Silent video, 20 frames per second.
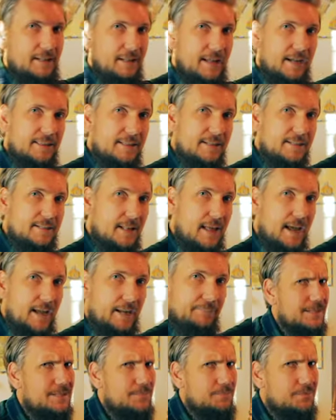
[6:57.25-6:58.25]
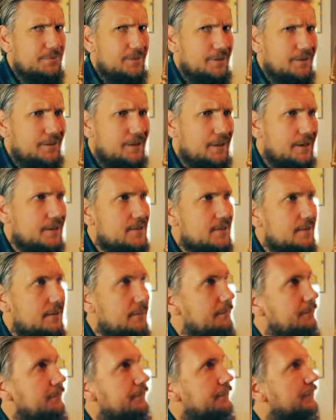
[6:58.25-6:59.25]
like this light. It's pretty
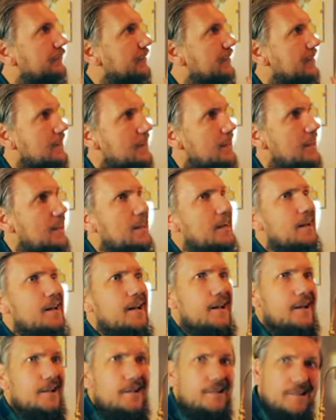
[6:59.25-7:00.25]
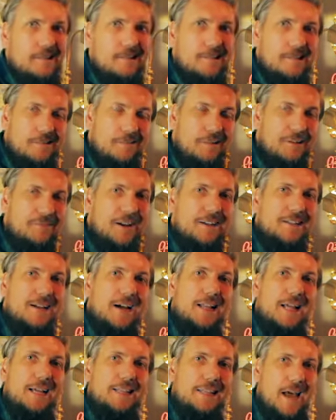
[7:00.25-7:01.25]
awesome. What if I
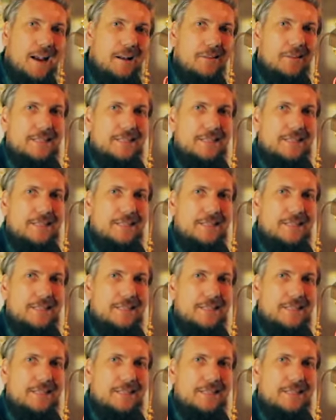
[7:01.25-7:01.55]
talk like that all the